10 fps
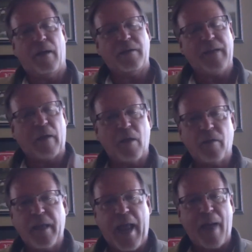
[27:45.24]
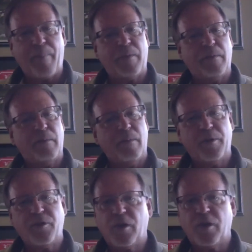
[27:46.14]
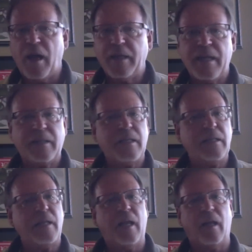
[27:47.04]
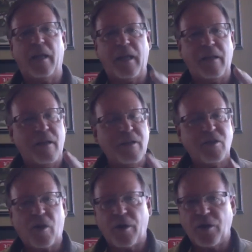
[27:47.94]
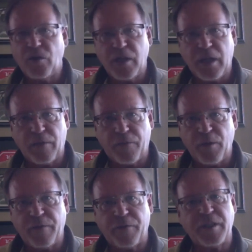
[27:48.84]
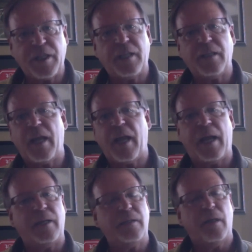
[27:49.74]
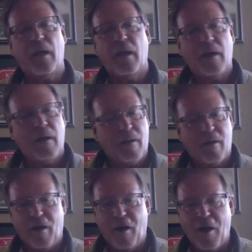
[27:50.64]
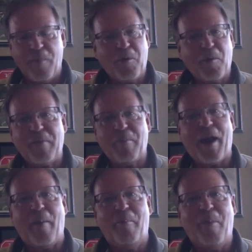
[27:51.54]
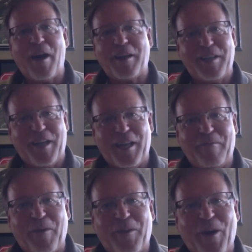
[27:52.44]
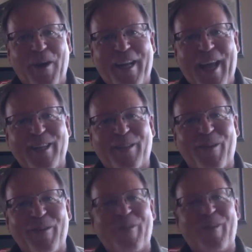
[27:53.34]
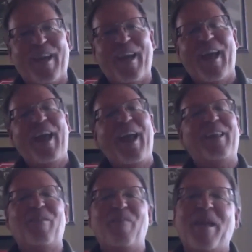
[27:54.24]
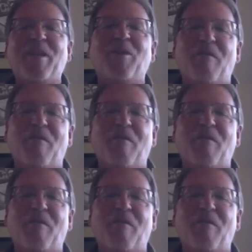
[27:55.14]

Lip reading: download the app, put your contact detail in, start using it free for 10 days, upgrade by $1 to get it for 30 days for free, and then make your